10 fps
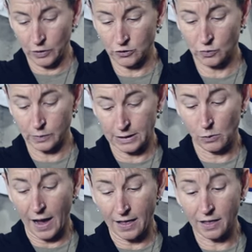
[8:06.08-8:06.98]
works really
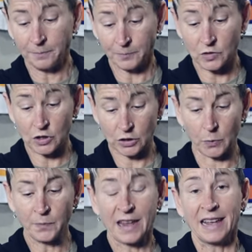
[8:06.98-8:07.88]
well
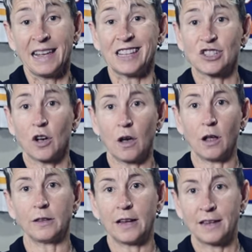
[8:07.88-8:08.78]
too. It's
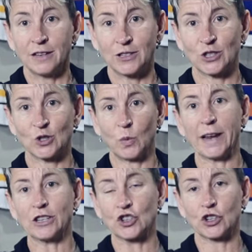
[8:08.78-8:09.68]
called
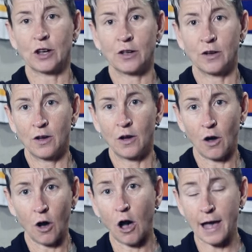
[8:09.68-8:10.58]
Switched
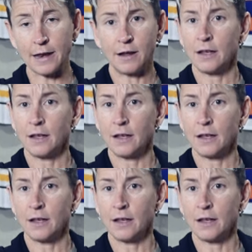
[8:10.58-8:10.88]
On.